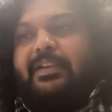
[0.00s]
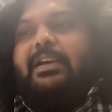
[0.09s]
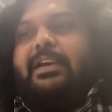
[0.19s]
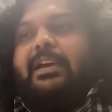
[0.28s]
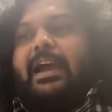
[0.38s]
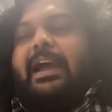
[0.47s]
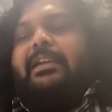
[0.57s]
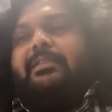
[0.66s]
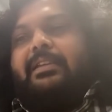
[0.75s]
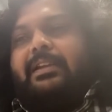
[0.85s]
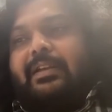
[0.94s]
had a
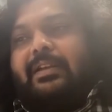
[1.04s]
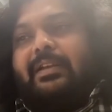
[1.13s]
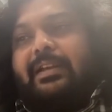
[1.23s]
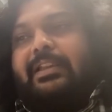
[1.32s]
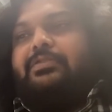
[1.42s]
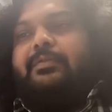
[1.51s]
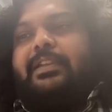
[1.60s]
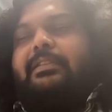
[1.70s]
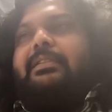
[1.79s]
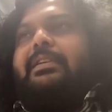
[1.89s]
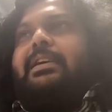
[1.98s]
little issue with.
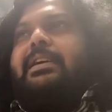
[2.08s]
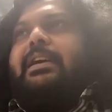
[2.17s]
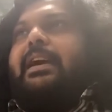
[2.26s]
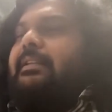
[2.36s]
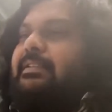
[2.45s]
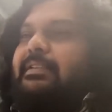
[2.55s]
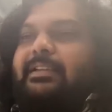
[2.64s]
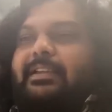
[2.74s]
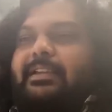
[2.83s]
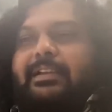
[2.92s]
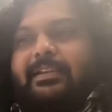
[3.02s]
Other than
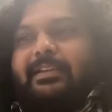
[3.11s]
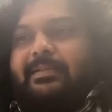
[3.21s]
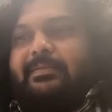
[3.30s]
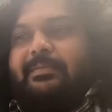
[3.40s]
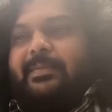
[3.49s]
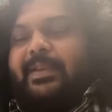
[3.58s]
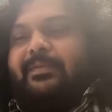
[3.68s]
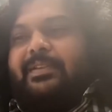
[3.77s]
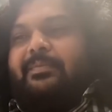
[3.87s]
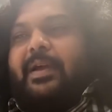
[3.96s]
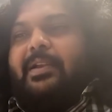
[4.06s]
that, even the
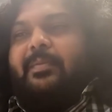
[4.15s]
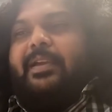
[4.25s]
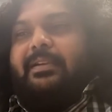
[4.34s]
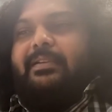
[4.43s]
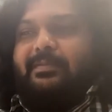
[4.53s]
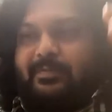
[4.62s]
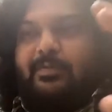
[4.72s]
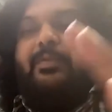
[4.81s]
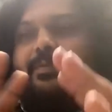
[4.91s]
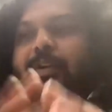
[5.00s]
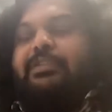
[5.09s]
pandemic
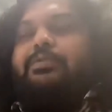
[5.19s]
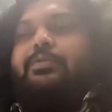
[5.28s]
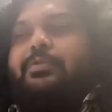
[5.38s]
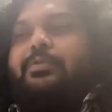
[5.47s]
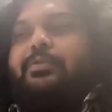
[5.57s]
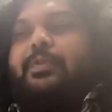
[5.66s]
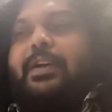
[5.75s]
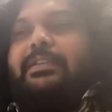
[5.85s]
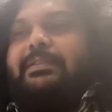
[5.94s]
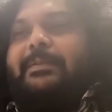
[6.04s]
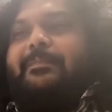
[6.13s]
was good to us.
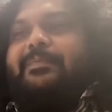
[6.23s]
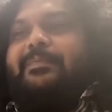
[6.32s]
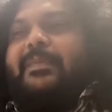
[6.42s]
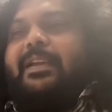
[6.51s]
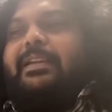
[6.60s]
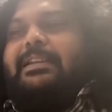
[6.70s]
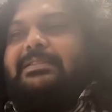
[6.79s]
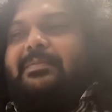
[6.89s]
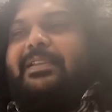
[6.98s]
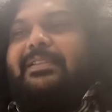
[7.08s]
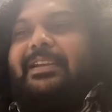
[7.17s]
It doesn't mean
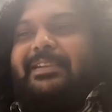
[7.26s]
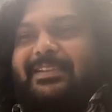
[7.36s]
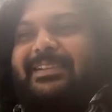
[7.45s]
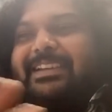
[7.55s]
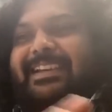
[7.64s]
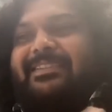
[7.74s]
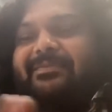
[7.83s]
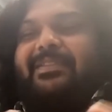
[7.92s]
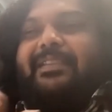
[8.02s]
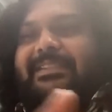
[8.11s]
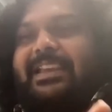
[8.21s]
that we were
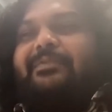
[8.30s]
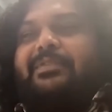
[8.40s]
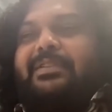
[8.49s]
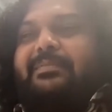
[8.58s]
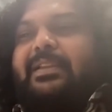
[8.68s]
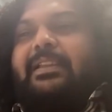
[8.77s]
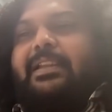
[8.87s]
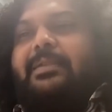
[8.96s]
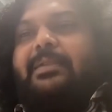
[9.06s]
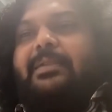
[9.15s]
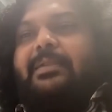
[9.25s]
safe or something like that,
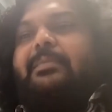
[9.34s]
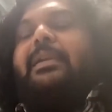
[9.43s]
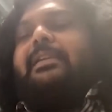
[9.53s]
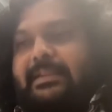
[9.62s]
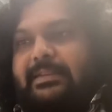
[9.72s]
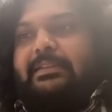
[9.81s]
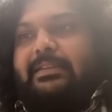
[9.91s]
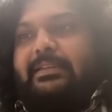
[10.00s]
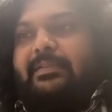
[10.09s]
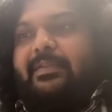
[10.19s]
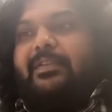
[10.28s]
but yes, we were
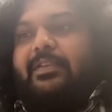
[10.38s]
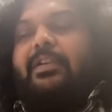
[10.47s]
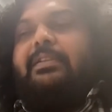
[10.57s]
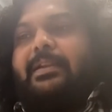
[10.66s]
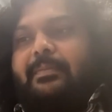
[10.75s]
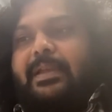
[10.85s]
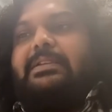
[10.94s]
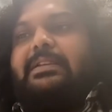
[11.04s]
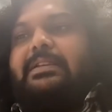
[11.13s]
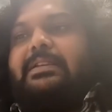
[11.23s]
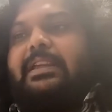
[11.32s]
not that majorly
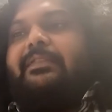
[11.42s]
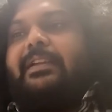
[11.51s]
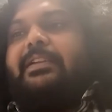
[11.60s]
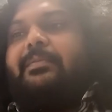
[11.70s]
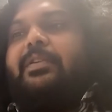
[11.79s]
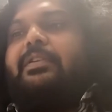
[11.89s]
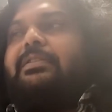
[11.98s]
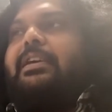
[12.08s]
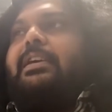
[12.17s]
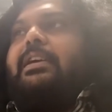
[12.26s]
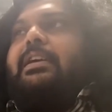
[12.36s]
affected, because
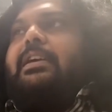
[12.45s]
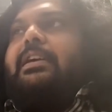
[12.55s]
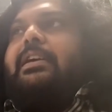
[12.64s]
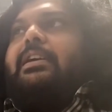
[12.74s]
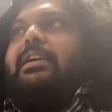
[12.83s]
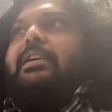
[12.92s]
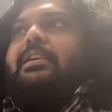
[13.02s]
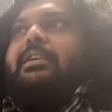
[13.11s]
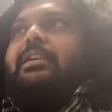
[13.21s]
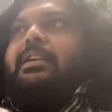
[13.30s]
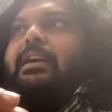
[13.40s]

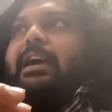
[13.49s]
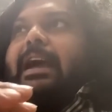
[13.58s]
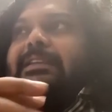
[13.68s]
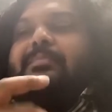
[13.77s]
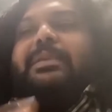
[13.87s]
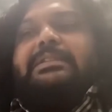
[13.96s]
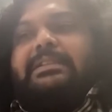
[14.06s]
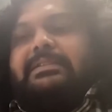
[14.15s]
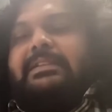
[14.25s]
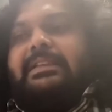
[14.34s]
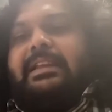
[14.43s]
as a business,
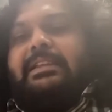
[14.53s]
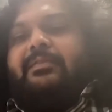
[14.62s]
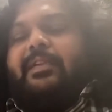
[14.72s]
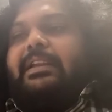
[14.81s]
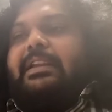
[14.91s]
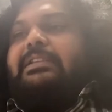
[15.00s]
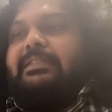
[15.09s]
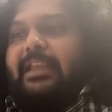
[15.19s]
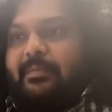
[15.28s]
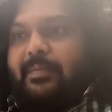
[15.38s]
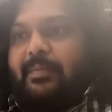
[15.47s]
design is a very niche segment,